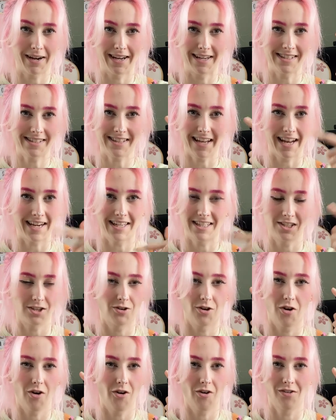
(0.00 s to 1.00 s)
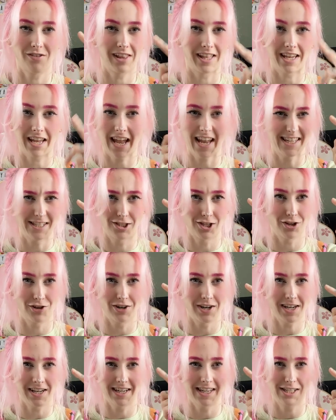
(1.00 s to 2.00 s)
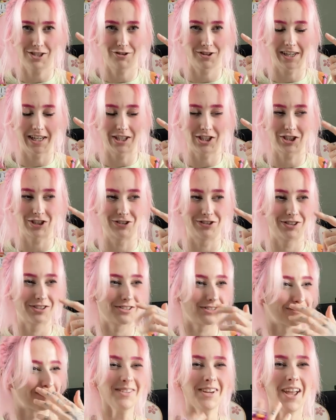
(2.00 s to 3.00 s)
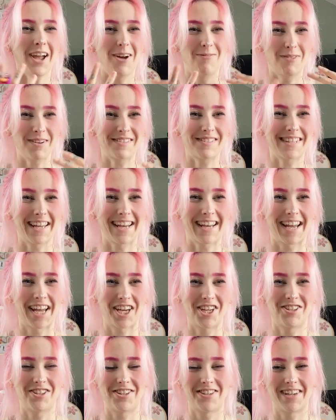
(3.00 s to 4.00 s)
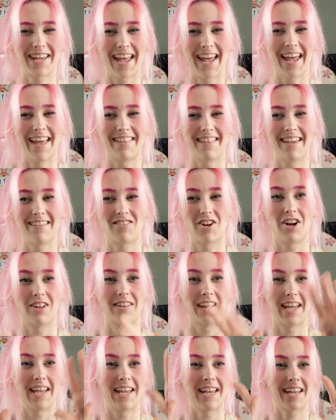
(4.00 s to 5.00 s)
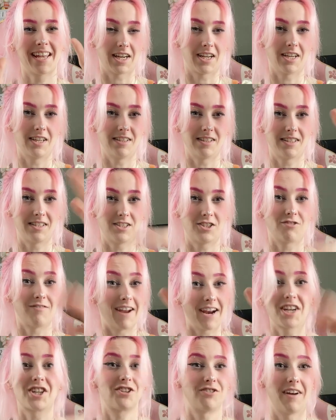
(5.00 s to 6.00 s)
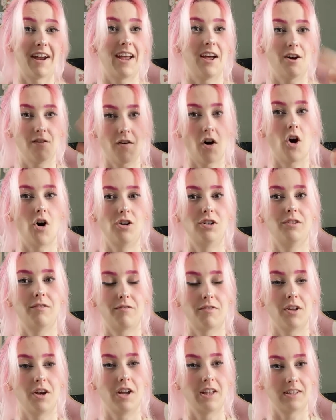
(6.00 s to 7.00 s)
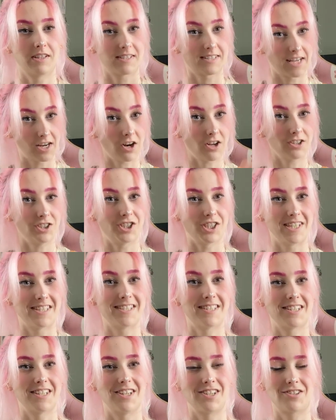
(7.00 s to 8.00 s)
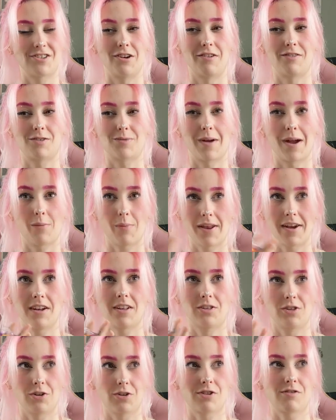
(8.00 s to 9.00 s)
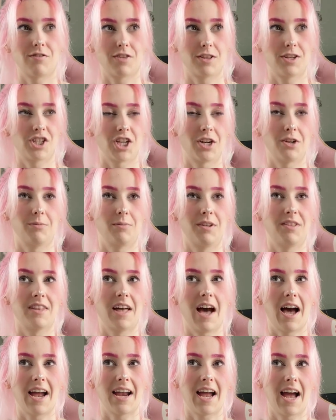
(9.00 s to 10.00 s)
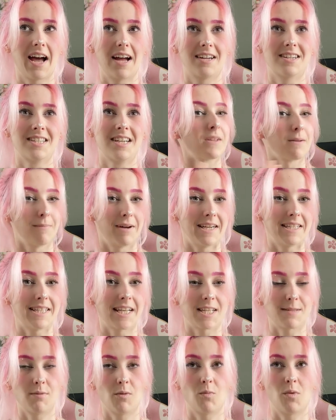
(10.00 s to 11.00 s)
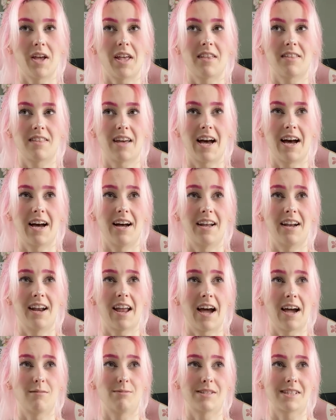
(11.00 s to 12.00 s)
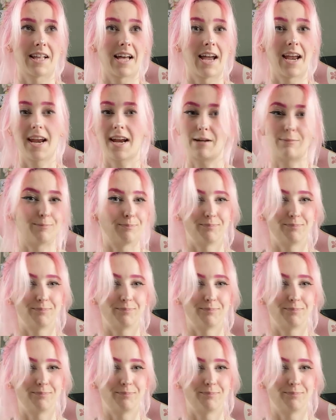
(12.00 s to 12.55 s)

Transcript: is. I need to know like his degree and his credentials. And with Psychiatry UK, they've got like a directory of all of the psychologists and stuff. So I went and looked for the gentleman that I had my assessment with, and I was like,